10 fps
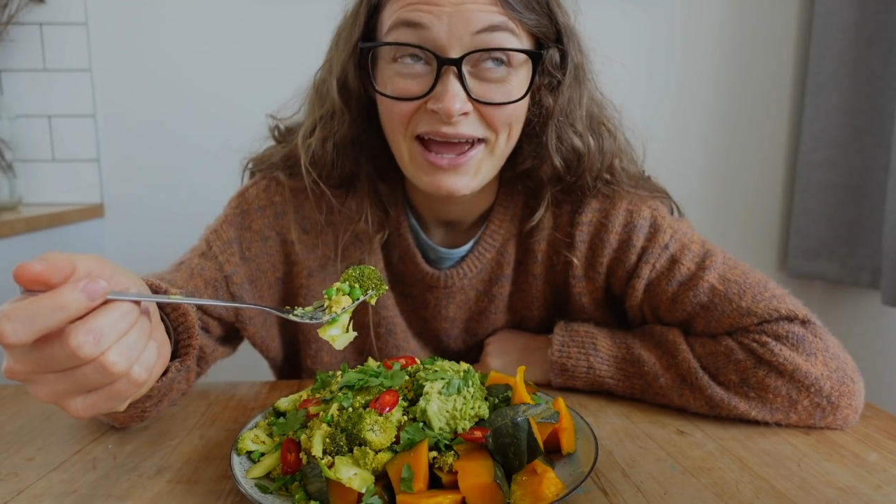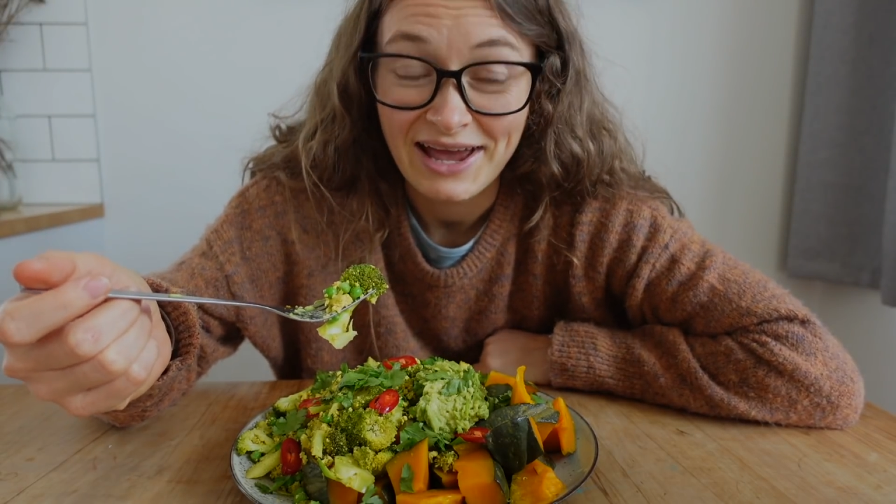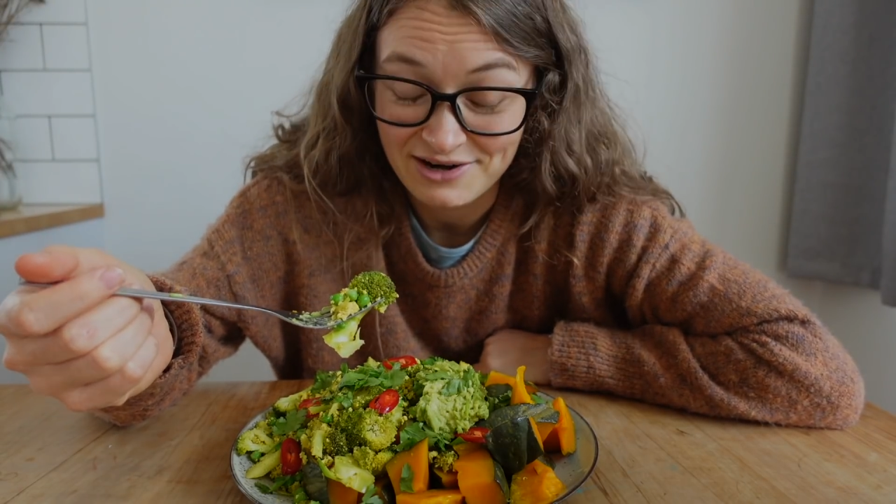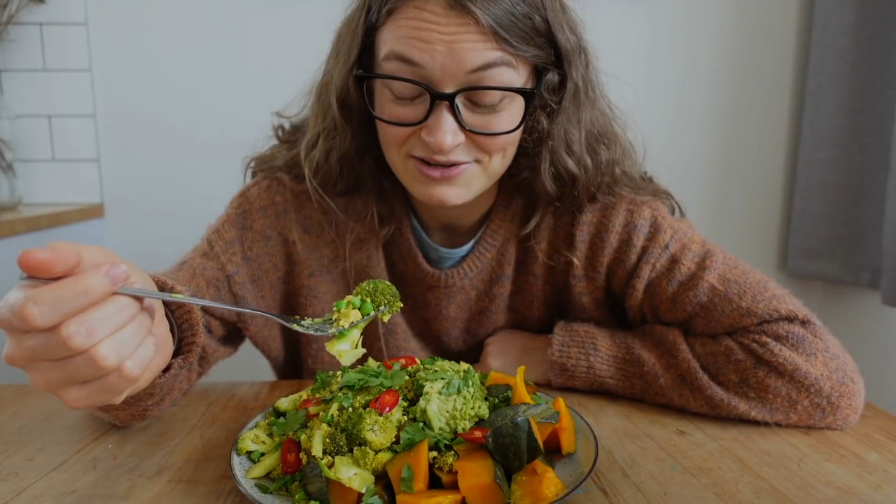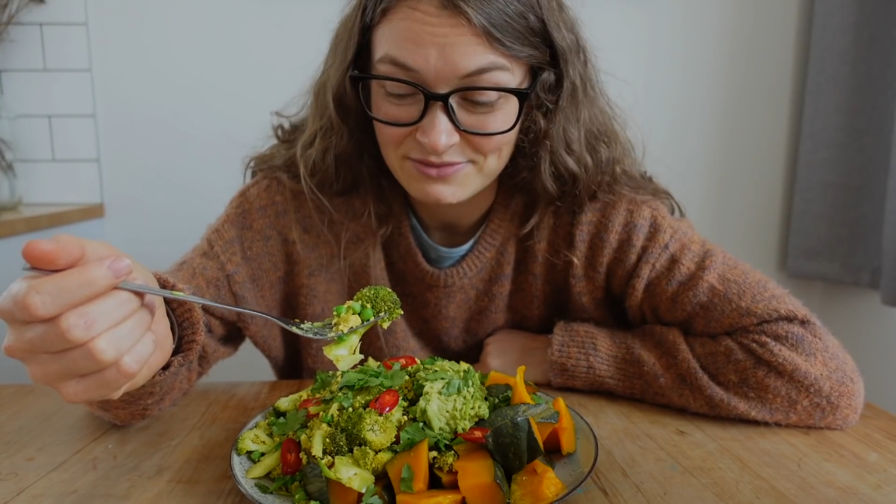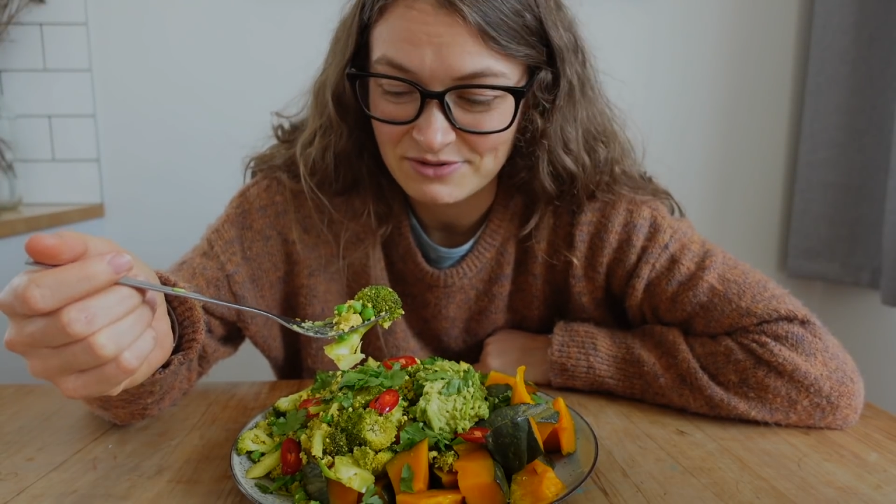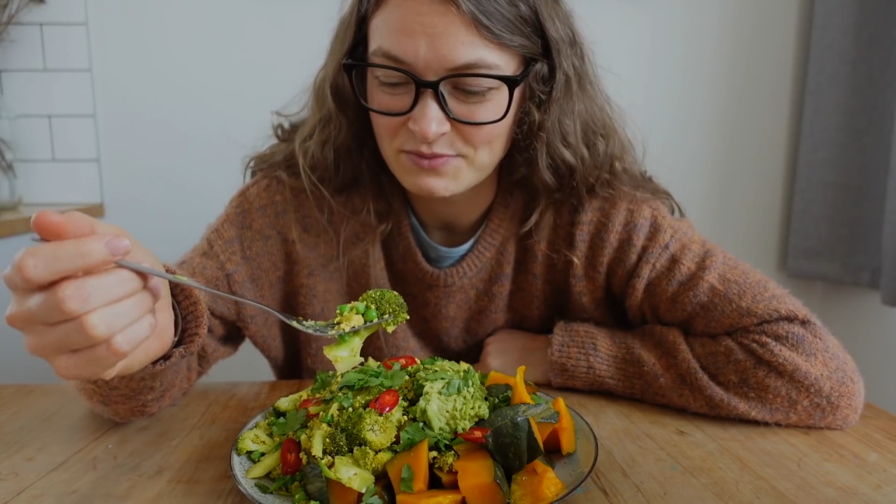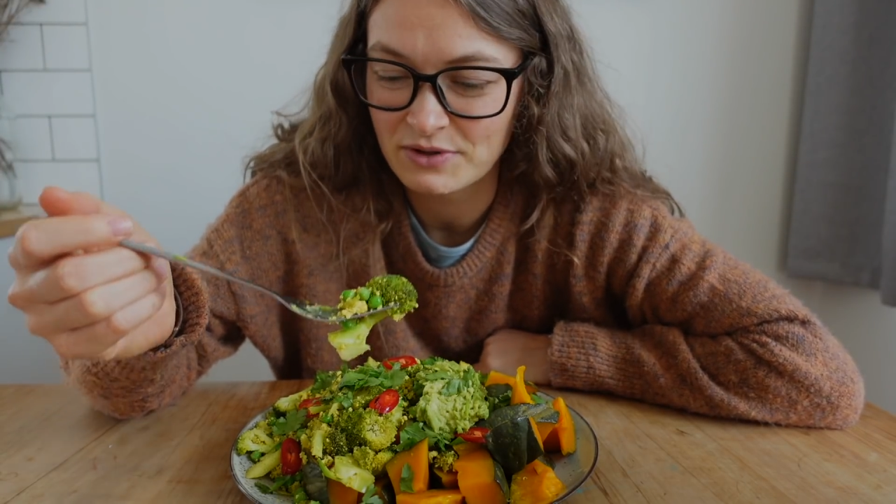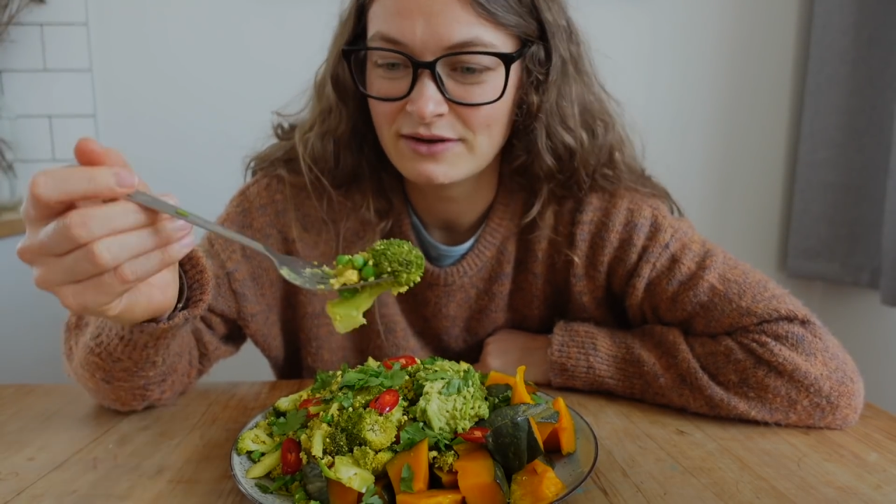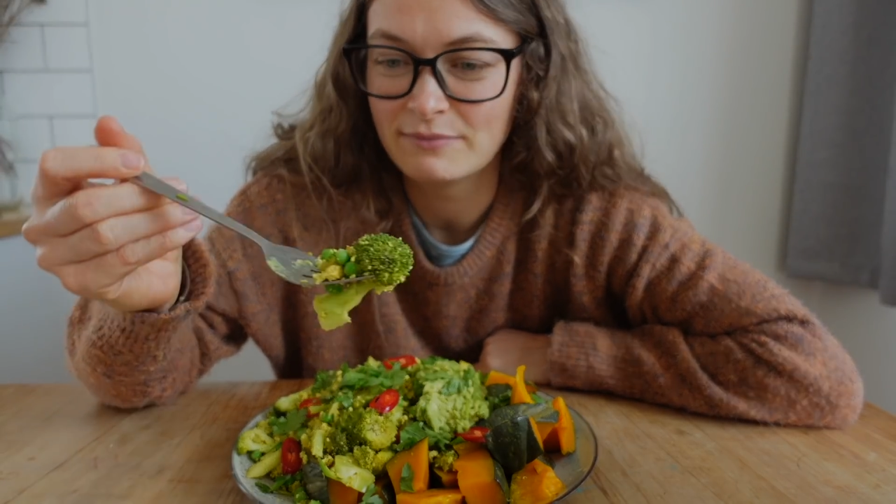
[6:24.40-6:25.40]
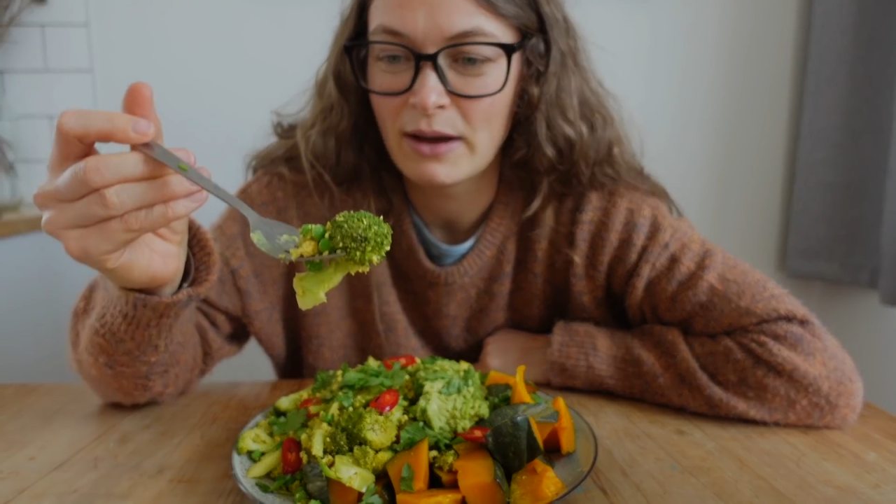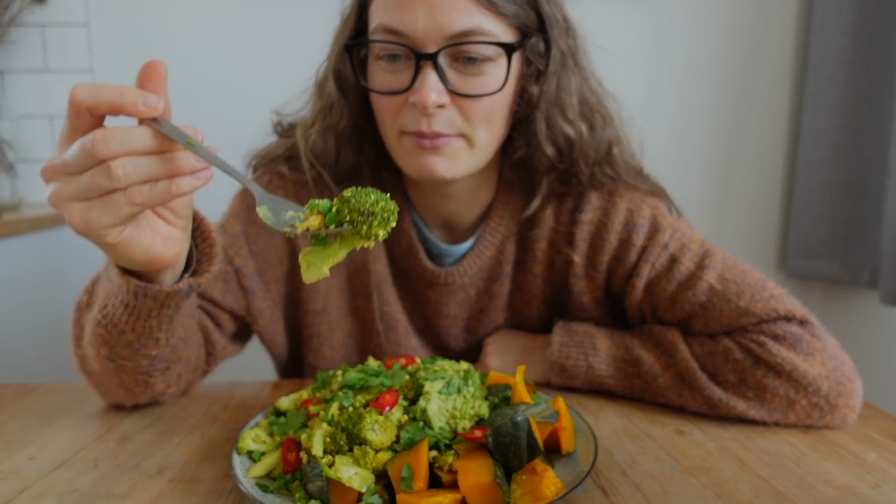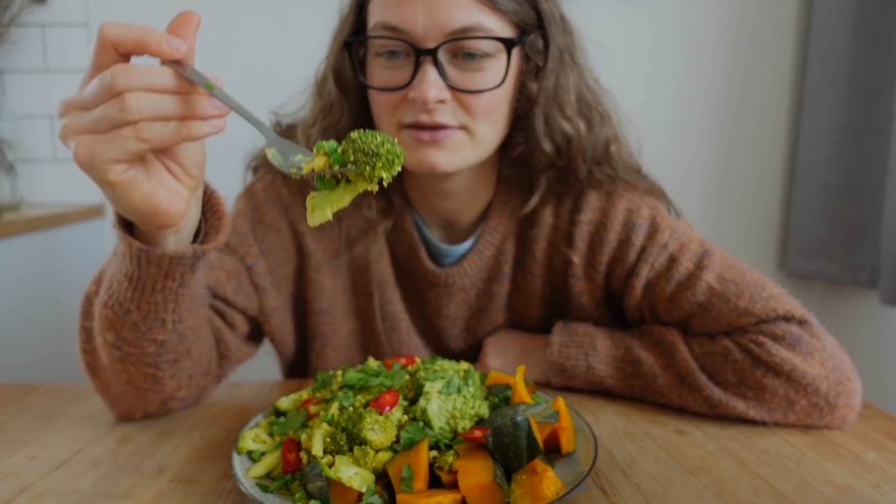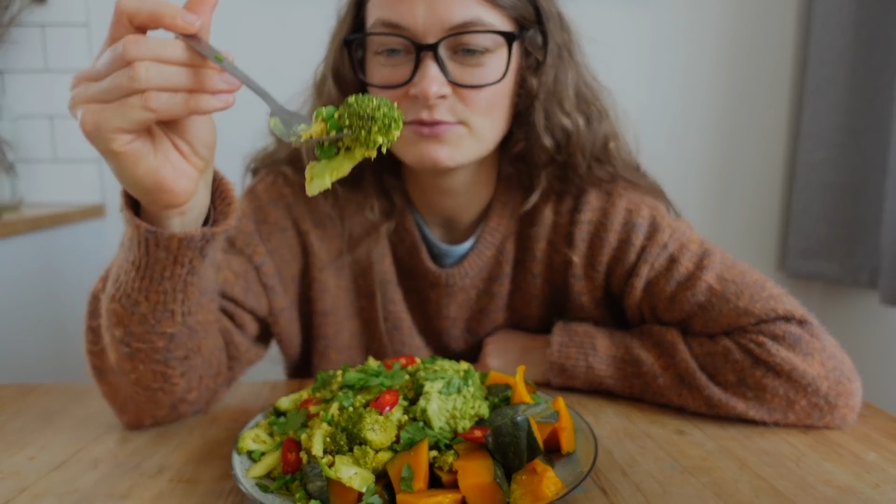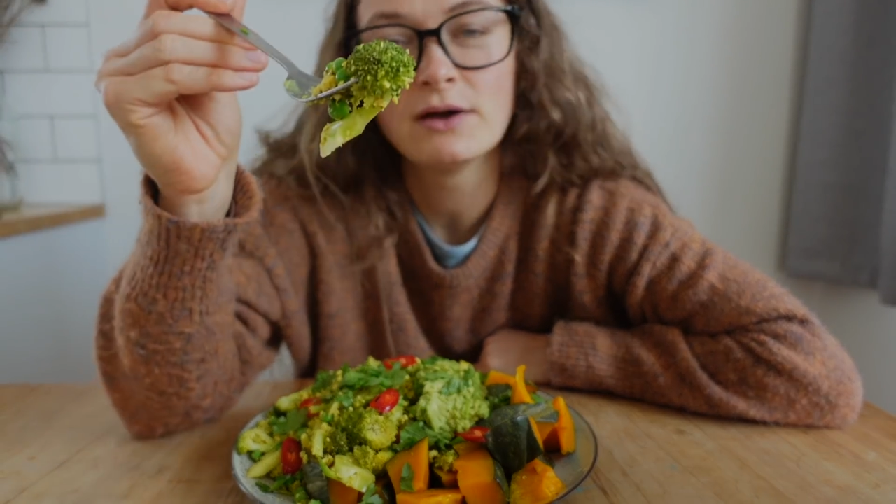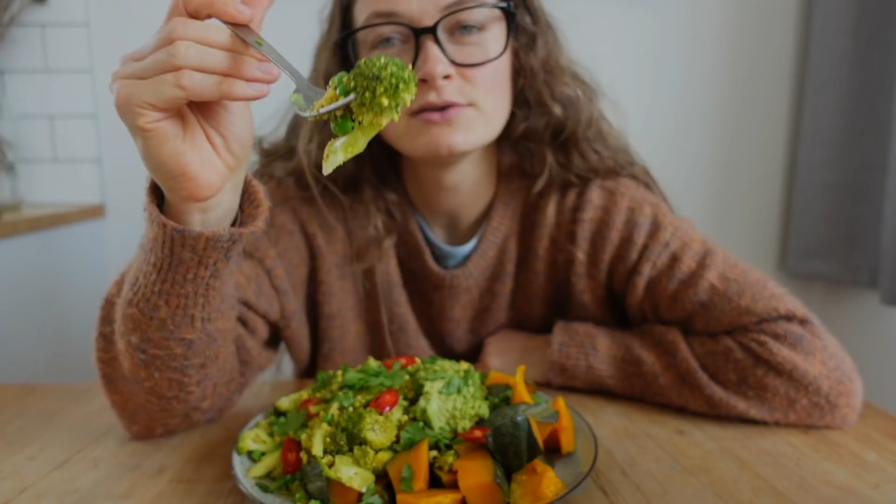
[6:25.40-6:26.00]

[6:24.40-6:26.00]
and I sometimes put edamame as well.